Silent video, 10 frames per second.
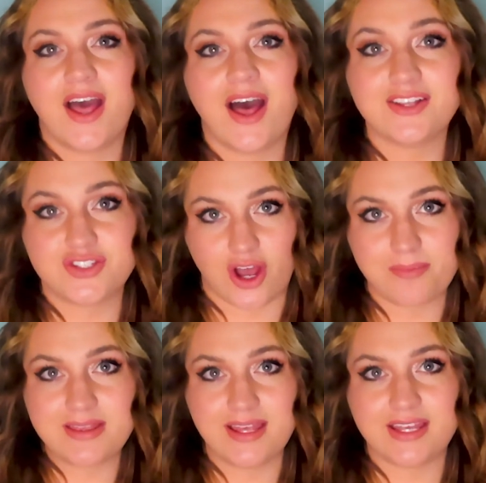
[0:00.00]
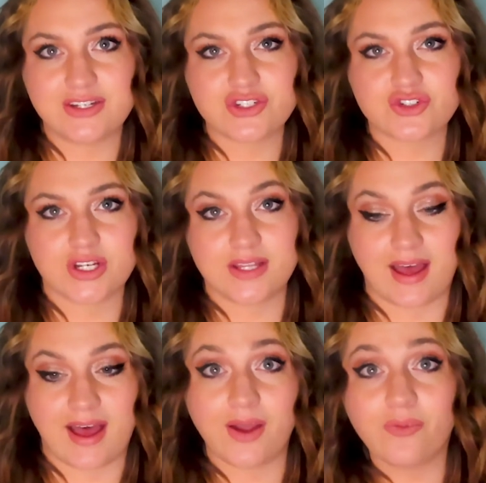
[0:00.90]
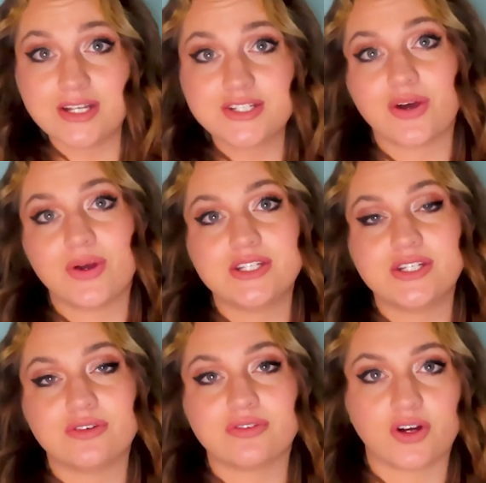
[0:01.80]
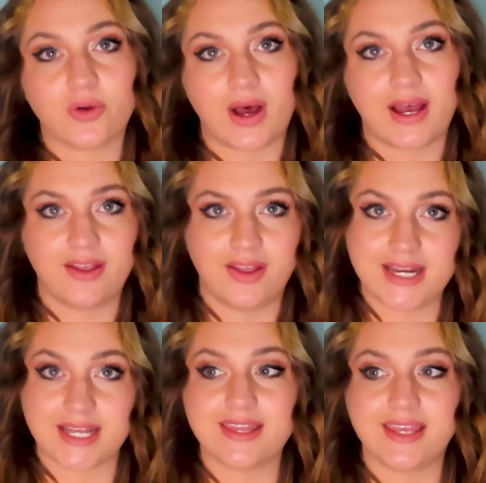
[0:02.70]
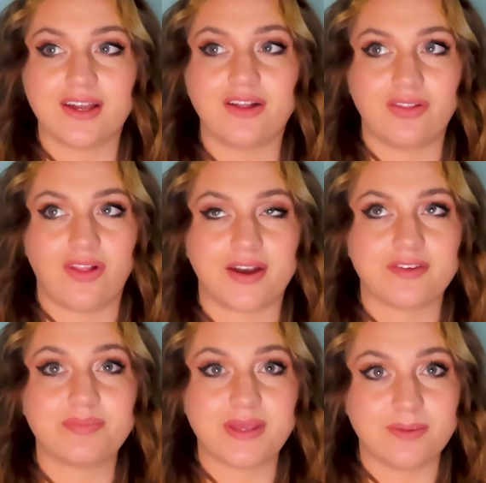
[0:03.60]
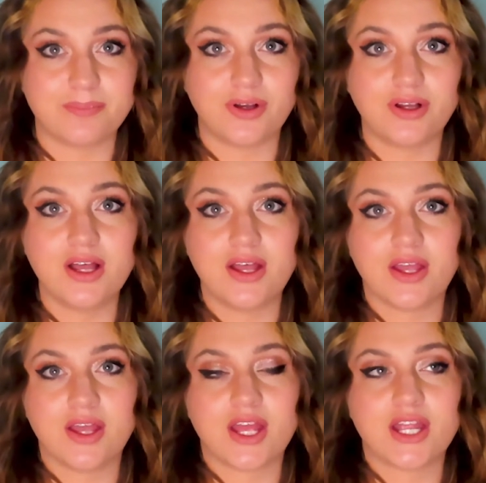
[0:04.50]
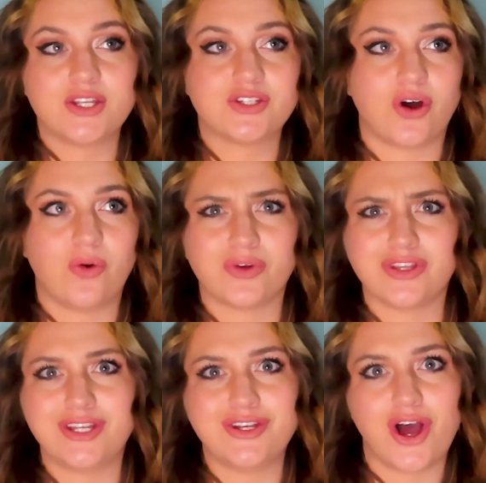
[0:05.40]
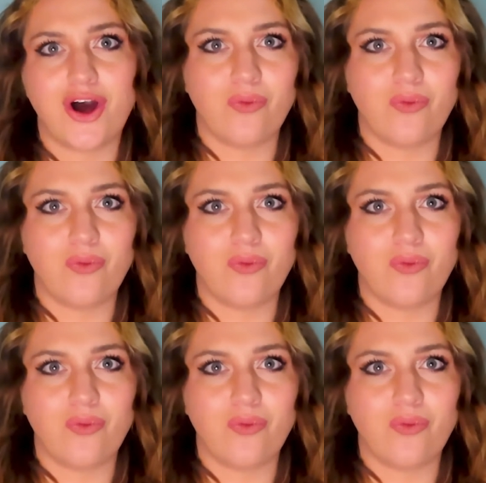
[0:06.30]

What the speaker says: a job in the industry that I wanted to go into for a while, and I think a lot of people don't really know